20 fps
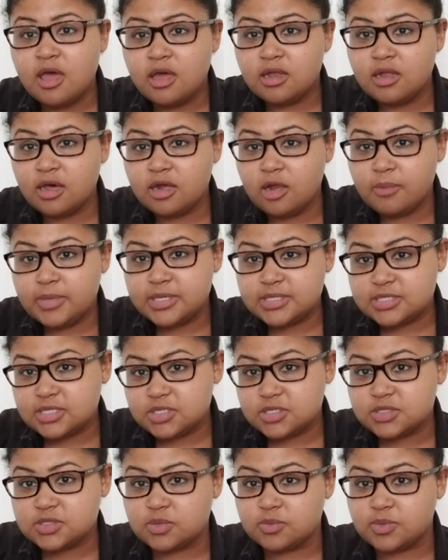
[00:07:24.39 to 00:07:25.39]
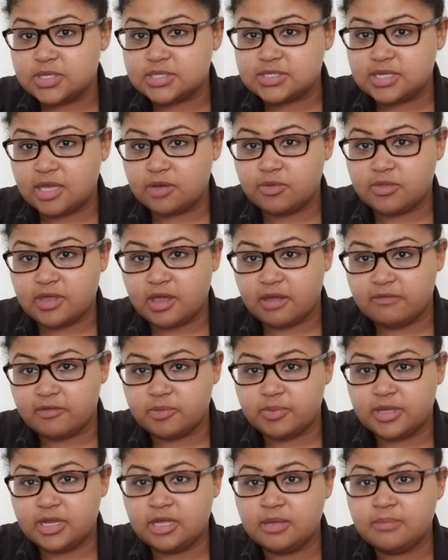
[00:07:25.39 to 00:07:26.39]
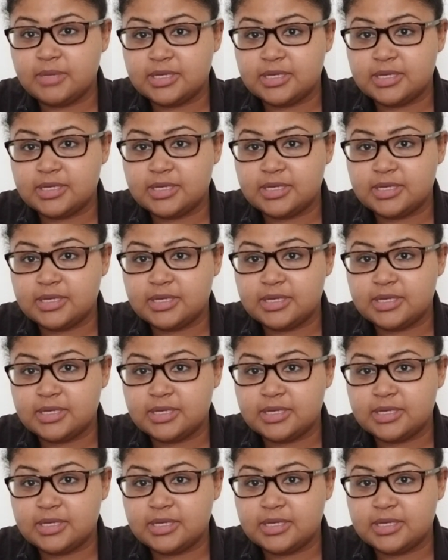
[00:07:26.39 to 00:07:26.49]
Not all messages will resonate with everybody.